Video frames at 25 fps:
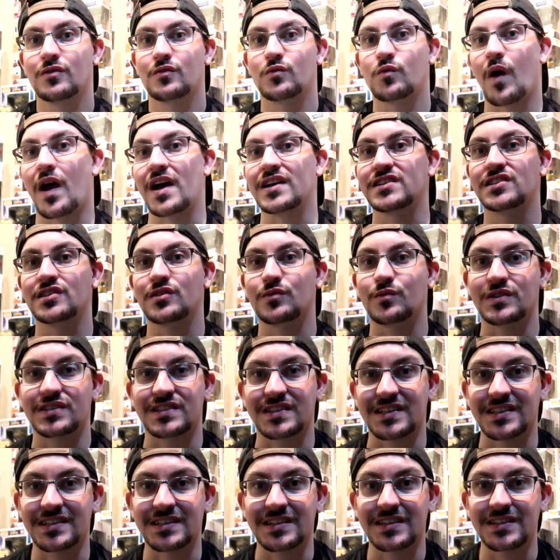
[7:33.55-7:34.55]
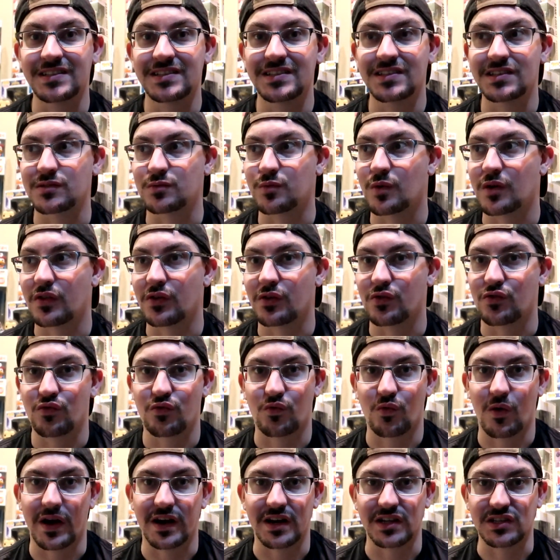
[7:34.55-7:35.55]
Rise of the Resistance is one of the
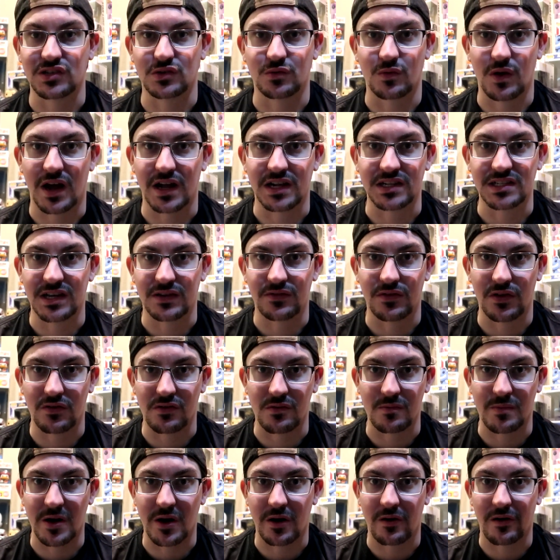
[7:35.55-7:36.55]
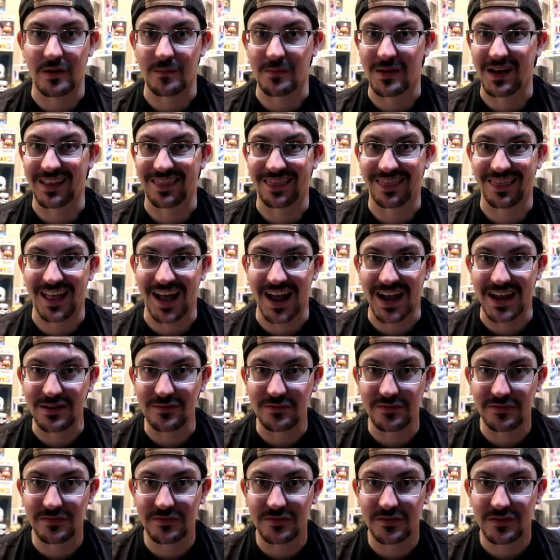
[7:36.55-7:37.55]
greatest rides I've ever been on in my
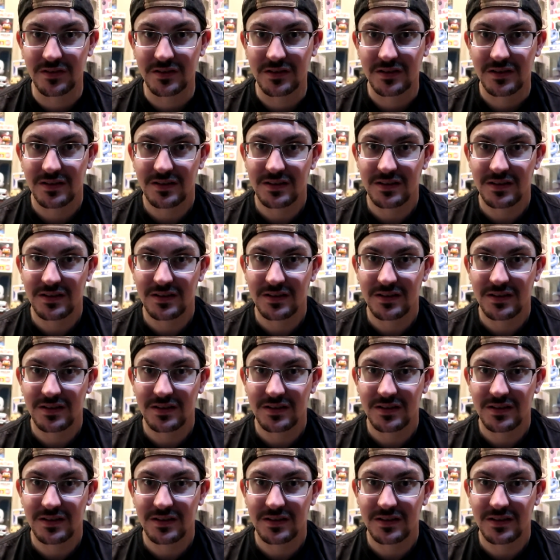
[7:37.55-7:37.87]
life.